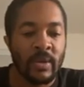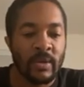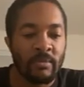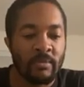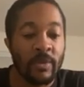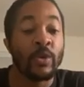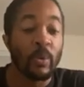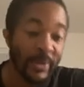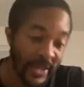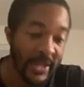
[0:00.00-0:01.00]
You will
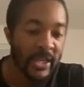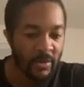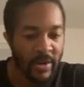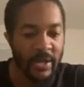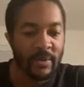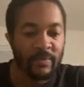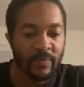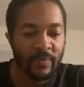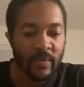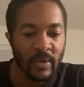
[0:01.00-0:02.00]
be getting earache.
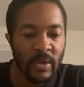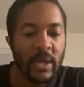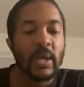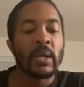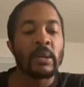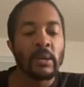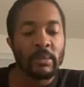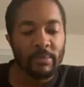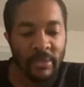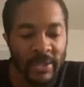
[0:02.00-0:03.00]

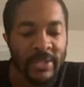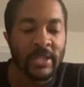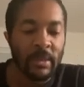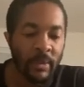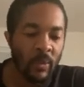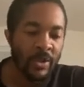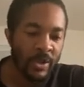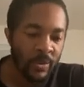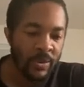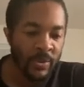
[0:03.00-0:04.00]
Please tell me what
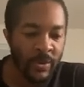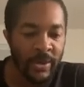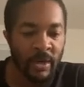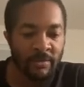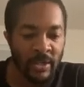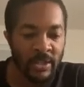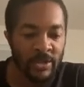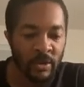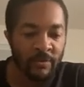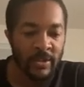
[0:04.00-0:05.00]
you were doing in our village,
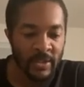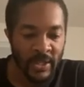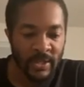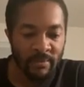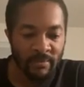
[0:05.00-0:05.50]
Sophie said.